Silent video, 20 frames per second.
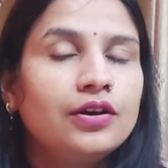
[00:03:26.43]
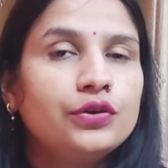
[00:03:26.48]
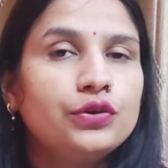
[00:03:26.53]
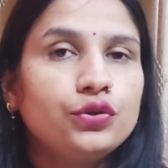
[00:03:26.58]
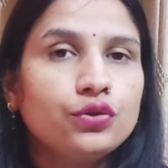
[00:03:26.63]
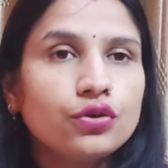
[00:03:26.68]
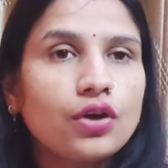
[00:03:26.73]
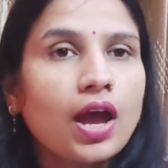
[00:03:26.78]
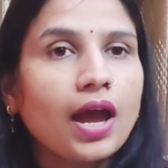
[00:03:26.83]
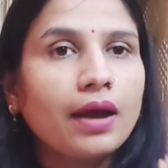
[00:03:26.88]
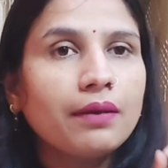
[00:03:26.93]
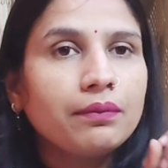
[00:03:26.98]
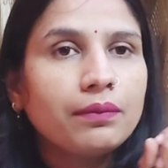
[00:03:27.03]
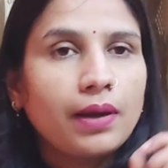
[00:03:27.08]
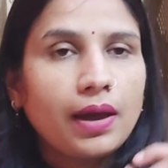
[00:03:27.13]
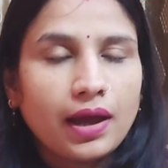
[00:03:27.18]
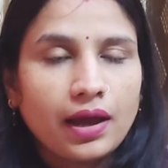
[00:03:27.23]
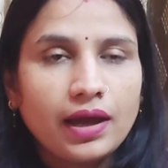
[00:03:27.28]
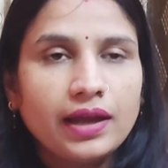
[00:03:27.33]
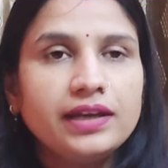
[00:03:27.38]
Do you have
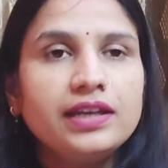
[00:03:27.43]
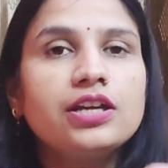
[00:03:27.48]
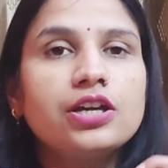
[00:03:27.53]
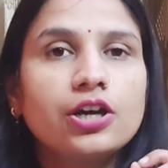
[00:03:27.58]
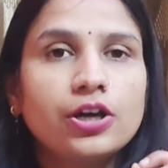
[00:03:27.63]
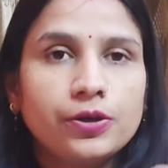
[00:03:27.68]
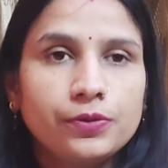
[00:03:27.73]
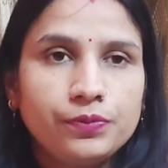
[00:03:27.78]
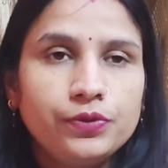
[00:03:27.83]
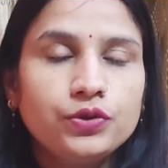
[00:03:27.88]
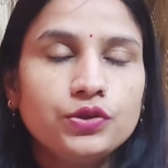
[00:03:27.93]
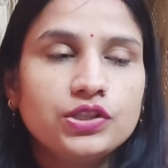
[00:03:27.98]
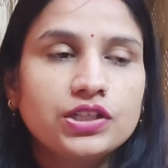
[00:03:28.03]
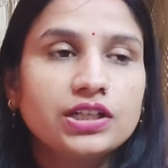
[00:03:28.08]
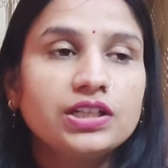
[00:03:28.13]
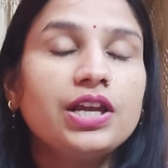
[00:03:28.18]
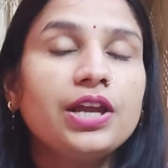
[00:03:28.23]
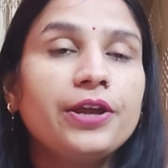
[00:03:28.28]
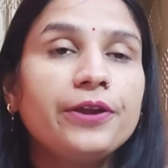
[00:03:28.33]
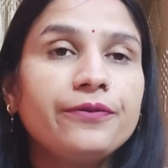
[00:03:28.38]
any
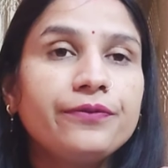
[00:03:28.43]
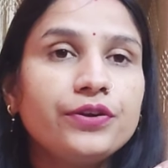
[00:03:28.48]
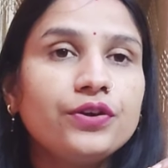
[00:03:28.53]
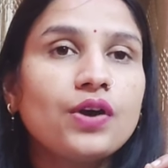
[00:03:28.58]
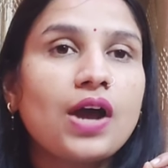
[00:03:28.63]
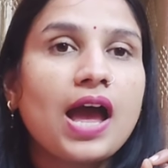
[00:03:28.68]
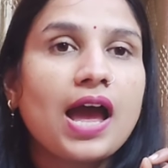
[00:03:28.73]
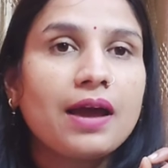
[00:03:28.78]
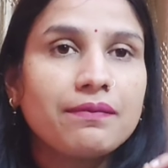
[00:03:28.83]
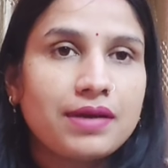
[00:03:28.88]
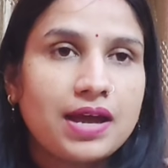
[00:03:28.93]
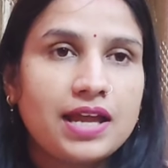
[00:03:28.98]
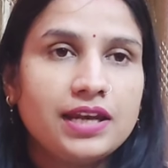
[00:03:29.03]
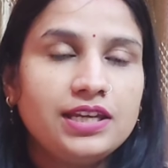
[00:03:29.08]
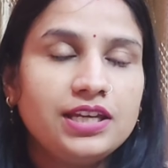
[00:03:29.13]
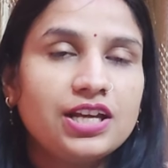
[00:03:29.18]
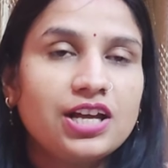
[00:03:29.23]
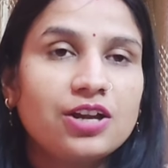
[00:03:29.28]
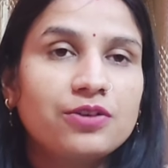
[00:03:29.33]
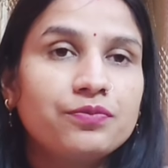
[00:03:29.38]
confusion? If you have
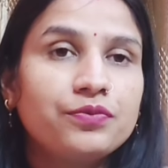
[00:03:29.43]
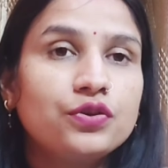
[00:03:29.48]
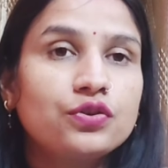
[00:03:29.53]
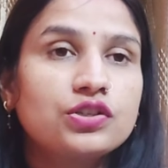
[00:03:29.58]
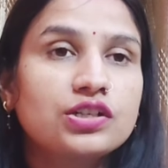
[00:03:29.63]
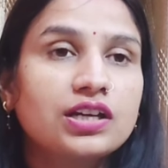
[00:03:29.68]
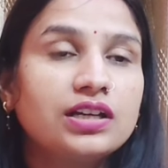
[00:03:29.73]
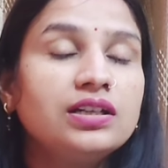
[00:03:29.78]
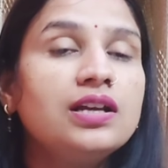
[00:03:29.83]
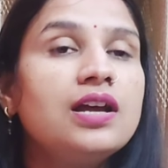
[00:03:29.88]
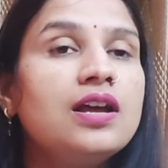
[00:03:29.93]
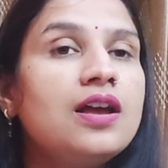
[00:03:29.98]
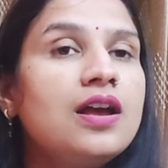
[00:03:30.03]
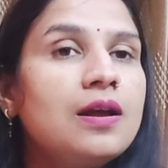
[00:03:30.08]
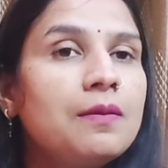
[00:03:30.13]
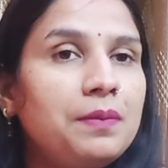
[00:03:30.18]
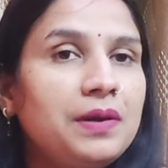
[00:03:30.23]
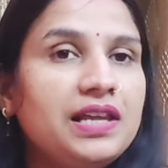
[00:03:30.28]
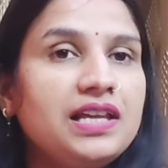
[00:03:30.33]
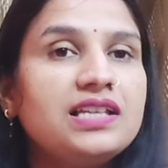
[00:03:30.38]
any confusion,
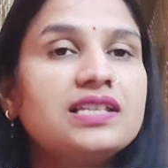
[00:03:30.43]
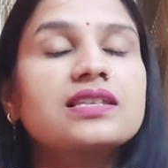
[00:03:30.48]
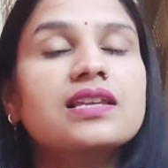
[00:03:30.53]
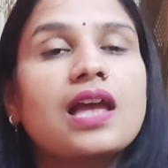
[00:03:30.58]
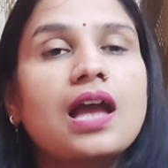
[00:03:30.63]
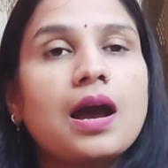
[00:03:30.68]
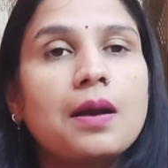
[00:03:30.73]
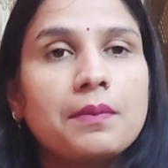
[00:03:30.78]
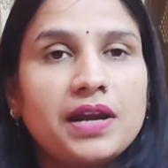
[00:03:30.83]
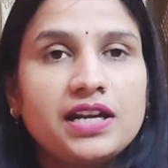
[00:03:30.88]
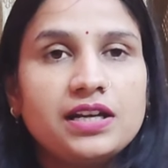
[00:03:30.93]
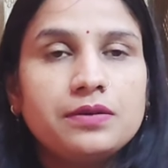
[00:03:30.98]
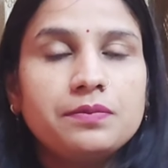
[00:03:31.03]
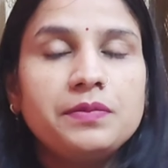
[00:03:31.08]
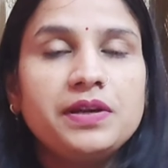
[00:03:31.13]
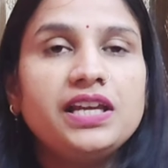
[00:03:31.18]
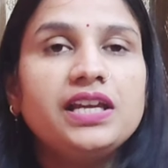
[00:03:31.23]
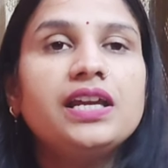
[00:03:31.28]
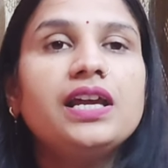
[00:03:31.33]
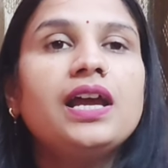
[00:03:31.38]
please comment
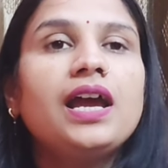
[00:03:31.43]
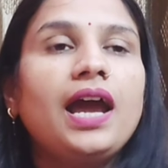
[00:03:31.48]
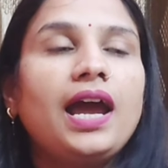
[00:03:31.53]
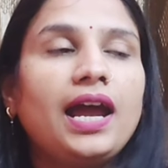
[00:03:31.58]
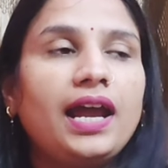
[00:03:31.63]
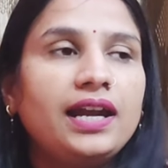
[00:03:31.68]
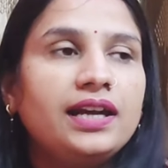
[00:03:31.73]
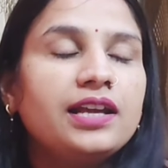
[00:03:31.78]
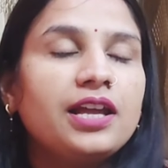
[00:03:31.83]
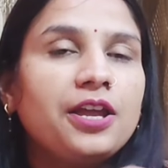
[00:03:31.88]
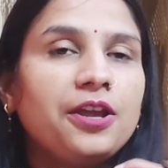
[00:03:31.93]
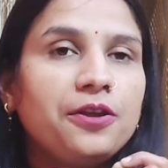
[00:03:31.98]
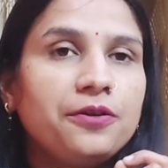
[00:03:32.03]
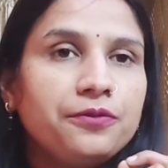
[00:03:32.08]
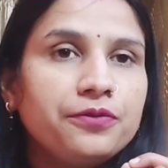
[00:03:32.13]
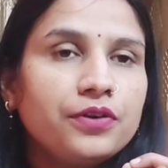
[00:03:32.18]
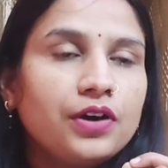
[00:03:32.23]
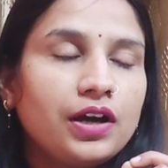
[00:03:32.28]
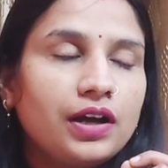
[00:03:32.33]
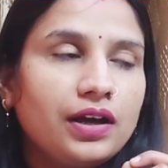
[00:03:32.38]
me and
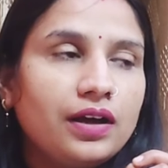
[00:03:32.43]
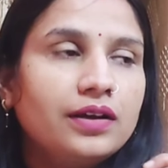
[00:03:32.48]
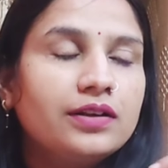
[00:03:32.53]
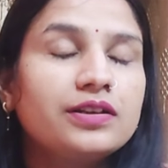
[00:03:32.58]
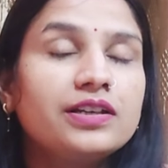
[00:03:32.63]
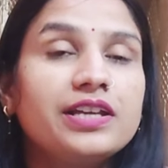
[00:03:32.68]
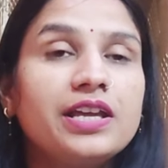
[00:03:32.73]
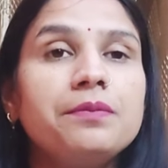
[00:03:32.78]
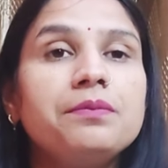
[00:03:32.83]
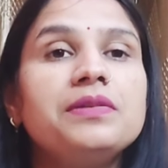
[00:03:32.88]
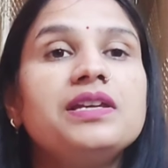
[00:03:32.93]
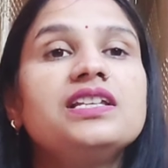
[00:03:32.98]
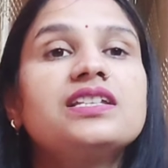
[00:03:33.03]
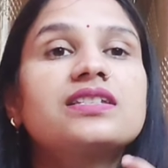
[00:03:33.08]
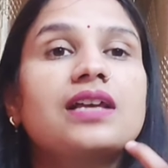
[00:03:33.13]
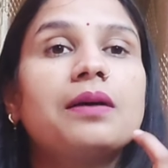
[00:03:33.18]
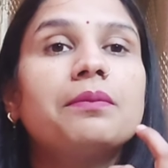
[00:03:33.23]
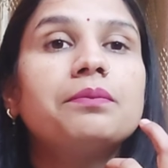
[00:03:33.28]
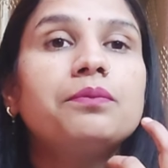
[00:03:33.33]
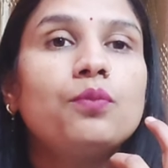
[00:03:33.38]
give me
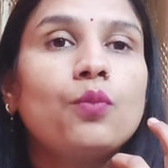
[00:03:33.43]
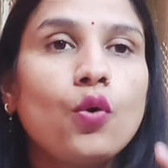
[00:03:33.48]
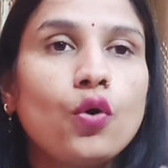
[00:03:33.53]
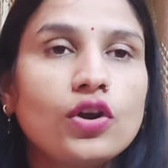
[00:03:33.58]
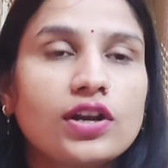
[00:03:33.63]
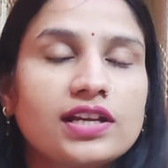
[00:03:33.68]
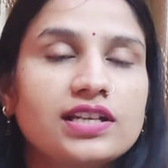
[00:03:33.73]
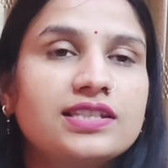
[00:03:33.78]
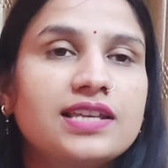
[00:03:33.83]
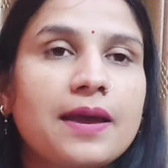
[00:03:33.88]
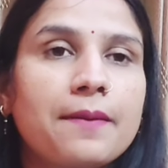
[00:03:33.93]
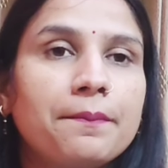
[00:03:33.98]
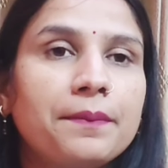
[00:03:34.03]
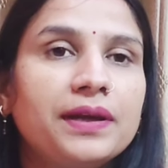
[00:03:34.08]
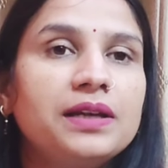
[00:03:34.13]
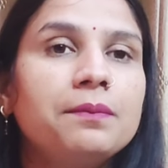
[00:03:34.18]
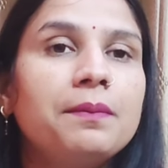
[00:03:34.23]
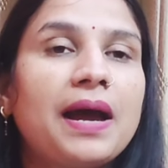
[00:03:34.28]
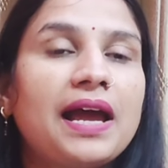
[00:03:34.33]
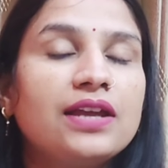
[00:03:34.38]
some more
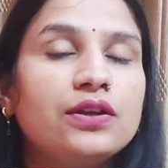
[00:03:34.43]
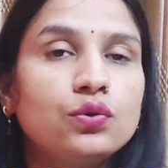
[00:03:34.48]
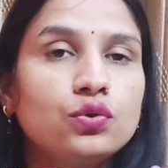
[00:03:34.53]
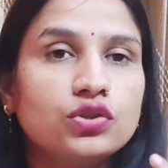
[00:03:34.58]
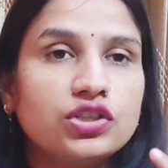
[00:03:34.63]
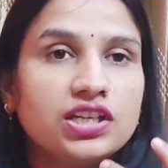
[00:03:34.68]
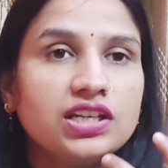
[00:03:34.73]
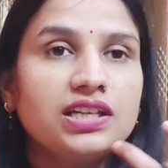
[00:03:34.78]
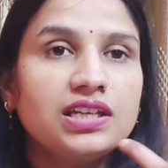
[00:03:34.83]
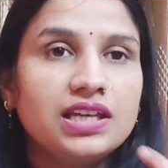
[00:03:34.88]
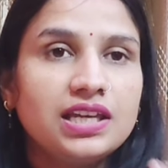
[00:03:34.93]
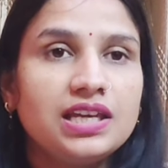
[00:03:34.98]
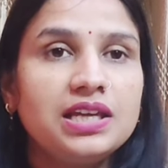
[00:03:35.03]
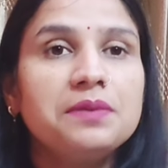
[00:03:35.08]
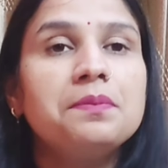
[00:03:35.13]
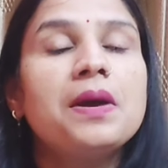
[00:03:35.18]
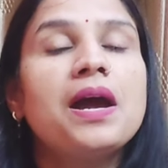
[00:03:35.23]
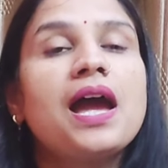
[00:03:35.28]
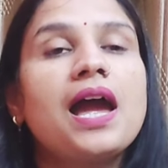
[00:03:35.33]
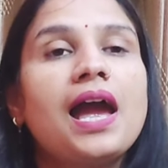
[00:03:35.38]
example by using
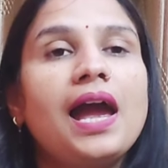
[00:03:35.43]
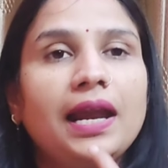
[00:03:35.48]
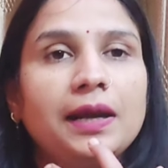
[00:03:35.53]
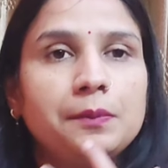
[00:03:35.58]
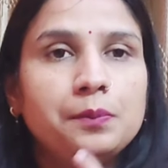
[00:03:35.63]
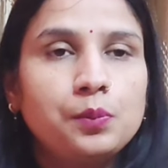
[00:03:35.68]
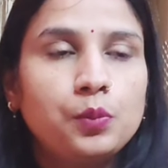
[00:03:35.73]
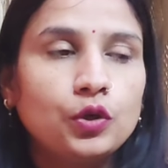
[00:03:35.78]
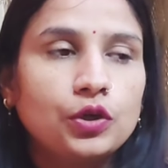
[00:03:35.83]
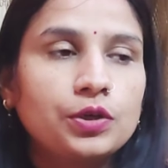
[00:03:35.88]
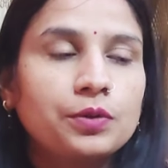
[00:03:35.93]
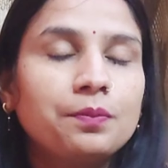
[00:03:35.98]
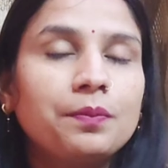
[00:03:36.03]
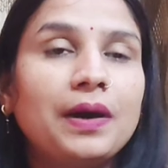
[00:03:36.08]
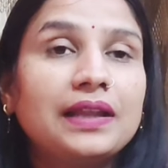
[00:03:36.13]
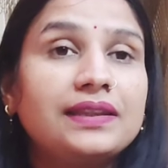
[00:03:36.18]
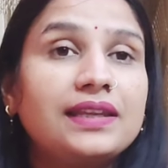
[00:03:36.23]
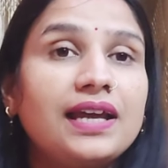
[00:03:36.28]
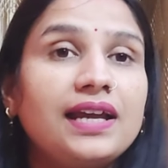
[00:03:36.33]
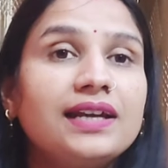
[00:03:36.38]
keep and put.
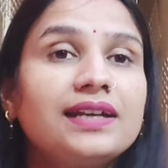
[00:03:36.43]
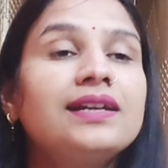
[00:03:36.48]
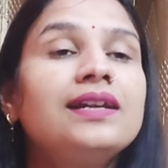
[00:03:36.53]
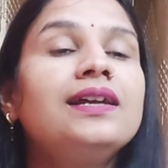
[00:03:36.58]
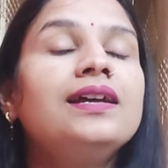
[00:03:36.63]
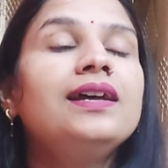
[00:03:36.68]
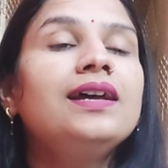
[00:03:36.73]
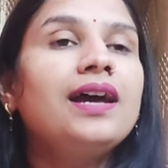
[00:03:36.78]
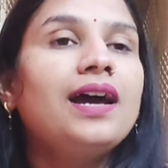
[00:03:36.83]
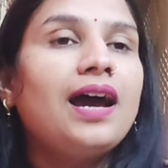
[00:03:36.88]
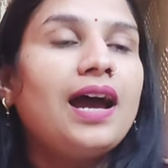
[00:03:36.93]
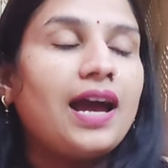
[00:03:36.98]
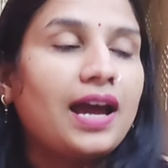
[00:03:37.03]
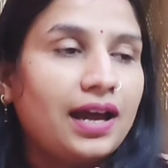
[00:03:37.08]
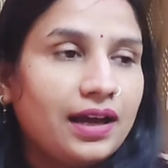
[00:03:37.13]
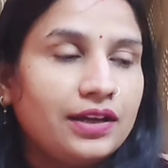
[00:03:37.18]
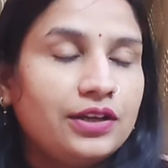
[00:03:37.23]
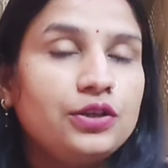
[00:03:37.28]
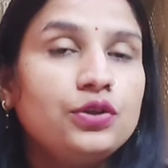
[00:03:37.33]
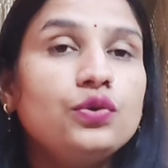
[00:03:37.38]
By that
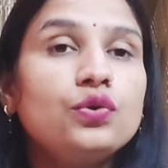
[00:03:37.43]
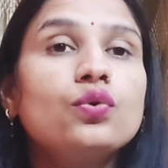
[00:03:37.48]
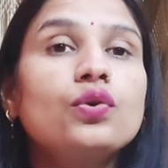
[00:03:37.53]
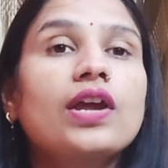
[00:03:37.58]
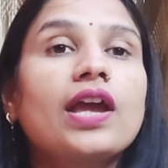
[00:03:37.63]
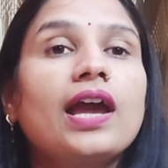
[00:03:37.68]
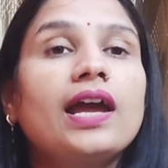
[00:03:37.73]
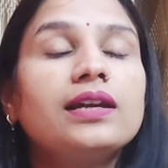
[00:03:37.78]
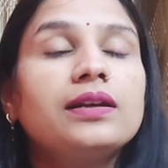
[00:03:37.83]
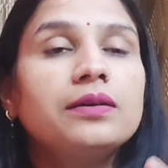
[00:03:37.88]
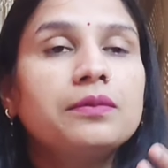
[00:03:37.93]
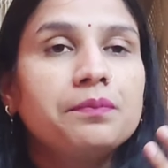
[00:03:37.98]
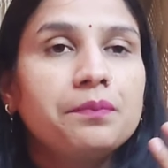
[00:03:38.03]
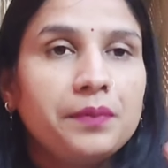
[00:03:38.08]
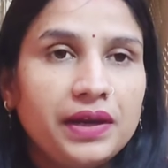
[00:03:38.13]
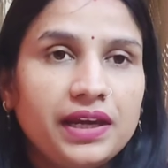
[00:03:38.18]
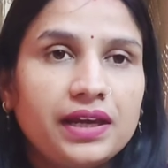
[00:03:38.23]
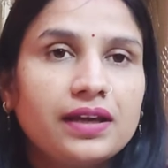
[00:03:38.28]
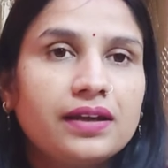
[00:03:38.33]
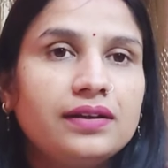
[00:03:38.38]
you can
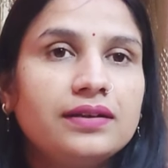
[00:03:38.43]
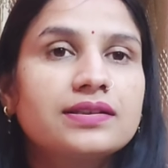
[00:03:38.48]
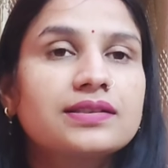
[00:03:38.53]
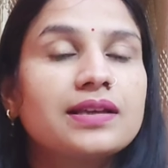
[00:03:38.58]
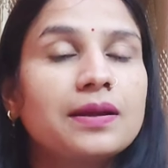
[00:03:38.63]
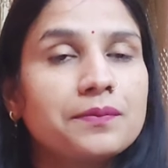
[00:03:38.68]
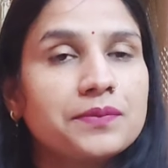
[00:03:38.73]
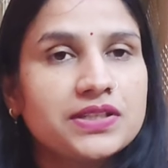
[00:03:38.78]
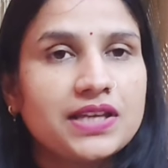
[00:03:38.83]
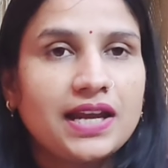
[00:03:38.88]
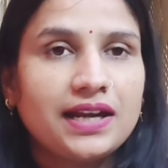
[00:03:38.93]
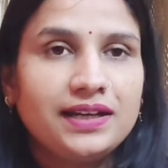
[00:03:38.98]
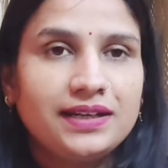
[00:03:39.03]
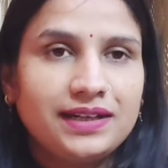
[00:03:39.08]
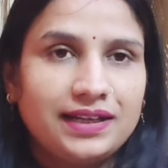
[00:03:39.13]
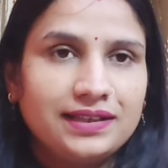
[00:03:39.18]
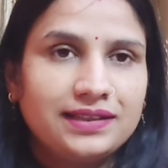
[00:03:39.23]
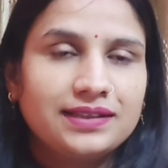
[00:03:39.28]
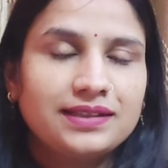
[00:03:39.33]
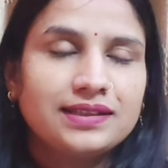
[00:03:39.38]
make some
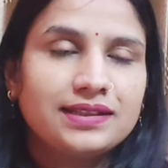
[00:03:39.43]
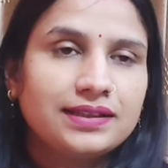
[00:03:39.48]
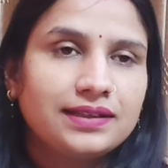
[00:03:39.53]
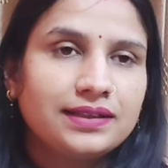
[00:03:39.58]
sentence.